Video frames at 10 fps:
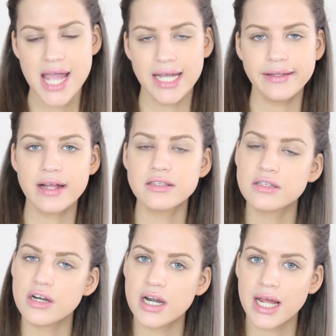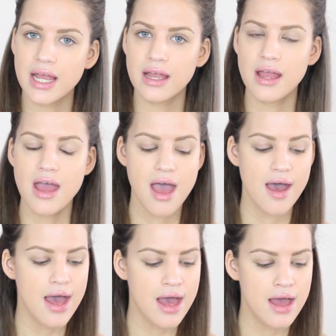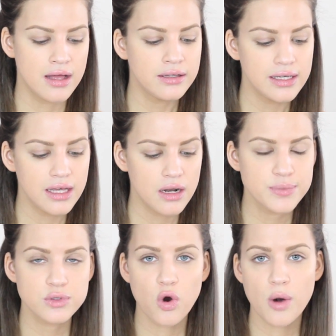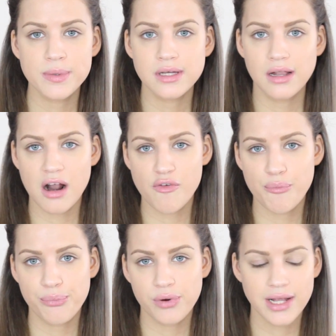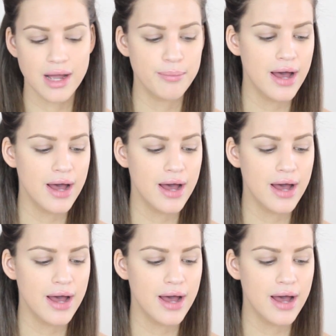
it gets dirty and it absorbs a lot of product,